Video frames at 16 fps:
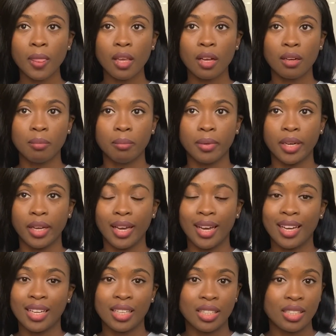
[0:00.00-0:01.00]
My
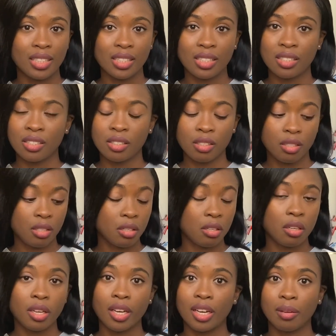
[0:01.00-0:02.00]
hands
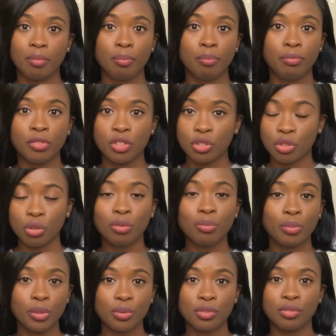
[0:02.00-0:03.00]
are so
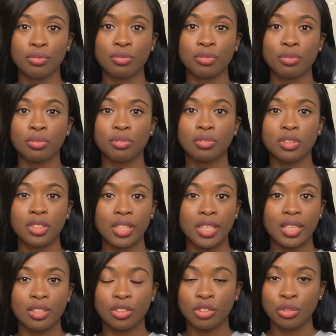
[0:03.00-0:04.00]
beautiful. They
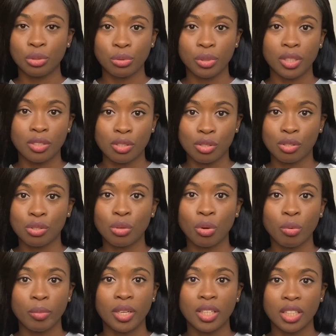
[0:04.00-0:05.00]
are doing so
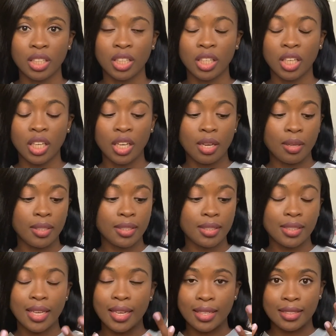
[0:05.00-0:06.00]
many. These
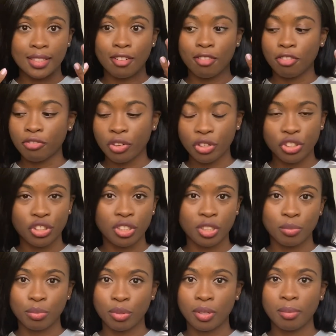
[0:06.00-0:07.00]
hands are functioning
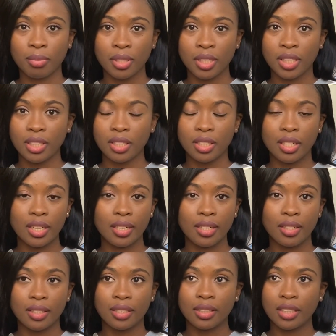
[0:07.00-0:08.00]
properly.
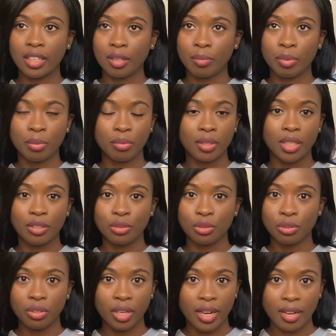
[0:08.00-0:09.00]
There are people that do
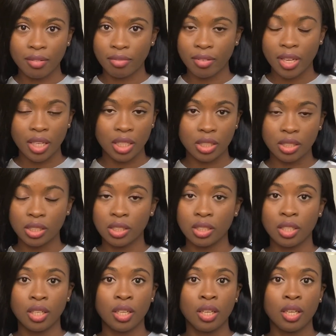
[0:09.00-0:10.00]
not have hands.
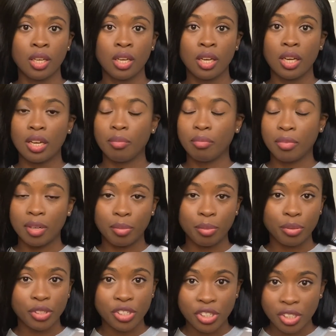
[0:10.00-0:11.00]
I'm
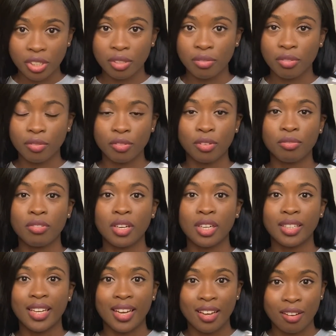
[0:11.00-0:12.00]
appreciative of the fact that
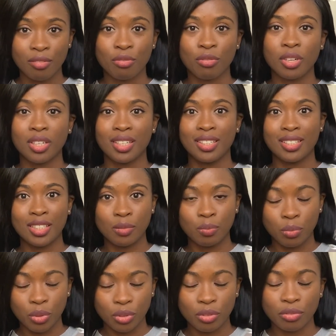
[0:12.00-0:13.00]
I have one, and it's
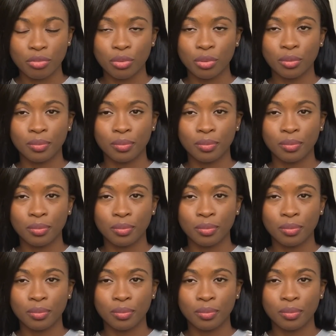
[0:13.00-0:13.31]
beautiful.